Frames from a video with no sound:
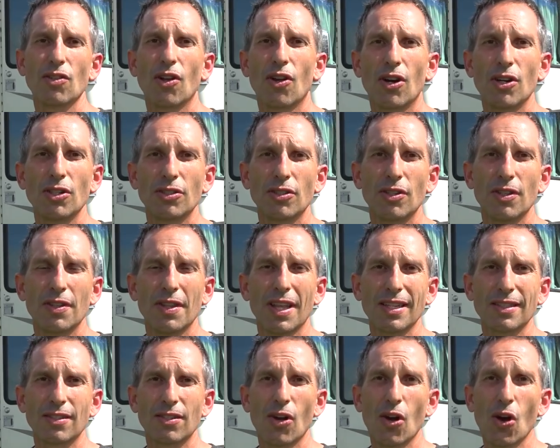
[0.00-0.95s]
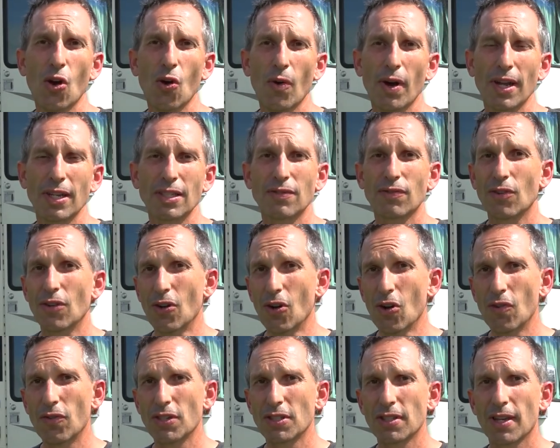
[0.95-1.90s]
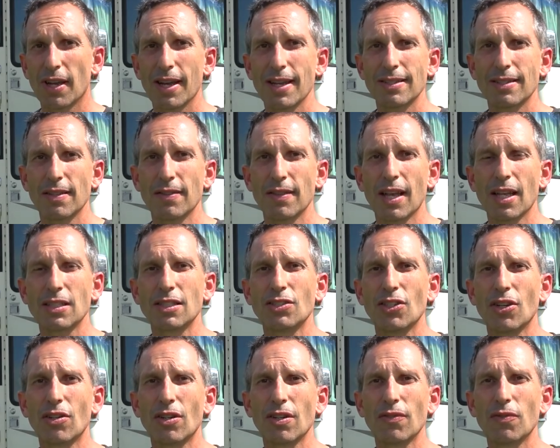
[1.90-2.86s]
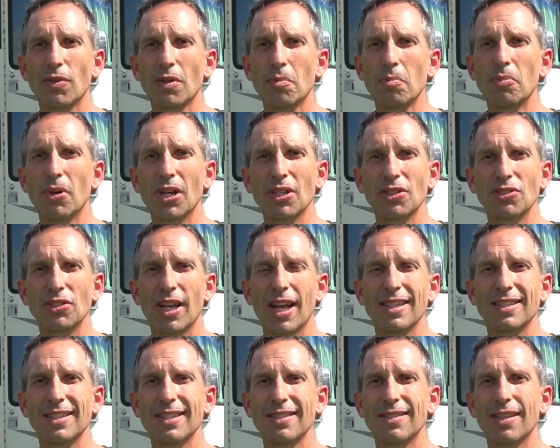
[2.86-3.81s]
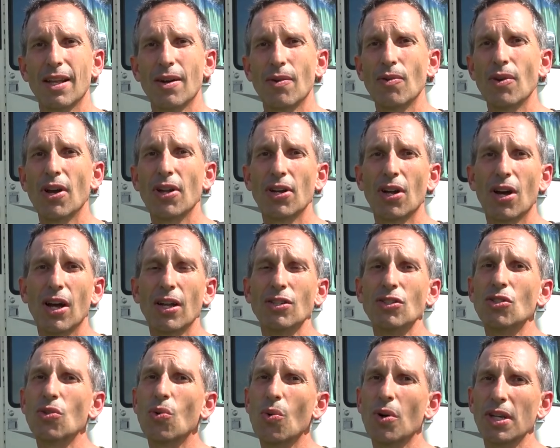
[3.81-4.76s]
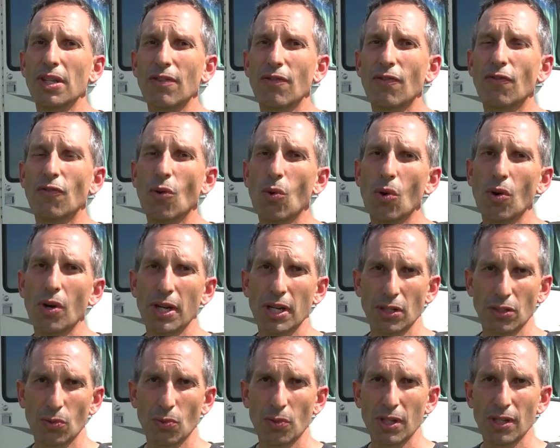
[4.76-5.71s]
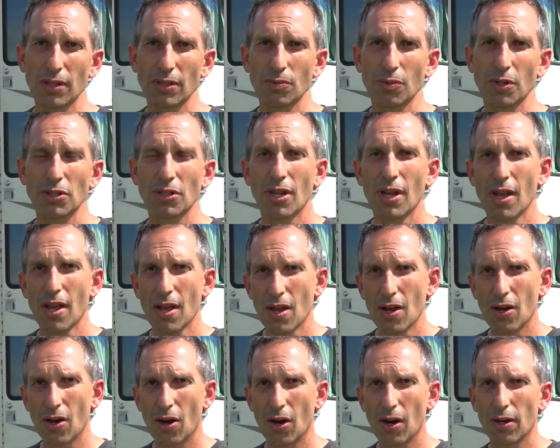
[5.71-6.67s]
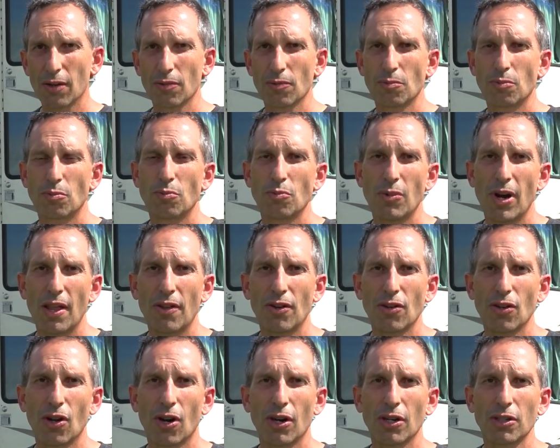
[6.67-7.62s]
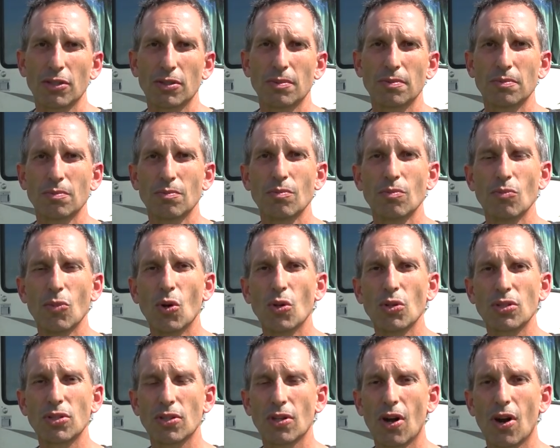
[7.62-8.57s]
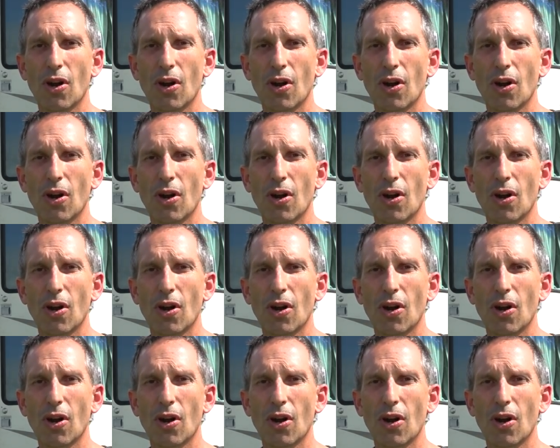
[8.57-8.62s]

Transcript: larger, and that's OS for oversized, and that's generally for bus chassis that run on 24-inch wheels, which are rather large. Most